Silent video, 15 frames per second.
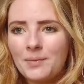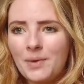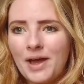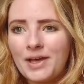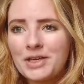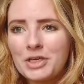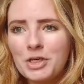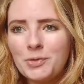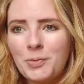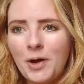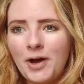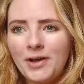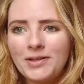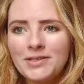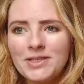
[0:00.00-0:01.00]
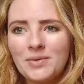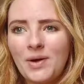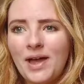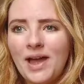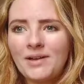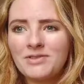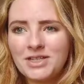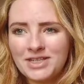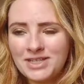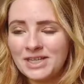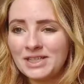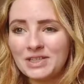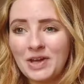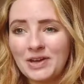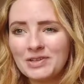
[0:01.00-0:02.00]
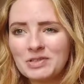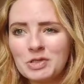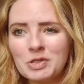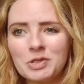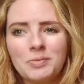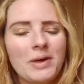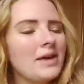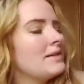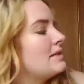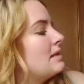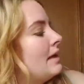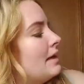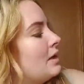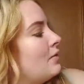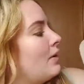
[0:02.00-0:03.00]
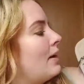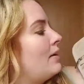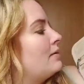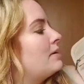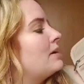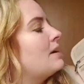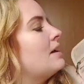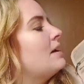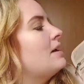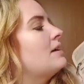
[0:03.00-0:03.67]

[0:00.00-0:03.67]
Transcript: I coupon, so I have just a lot of toothpaste laying around.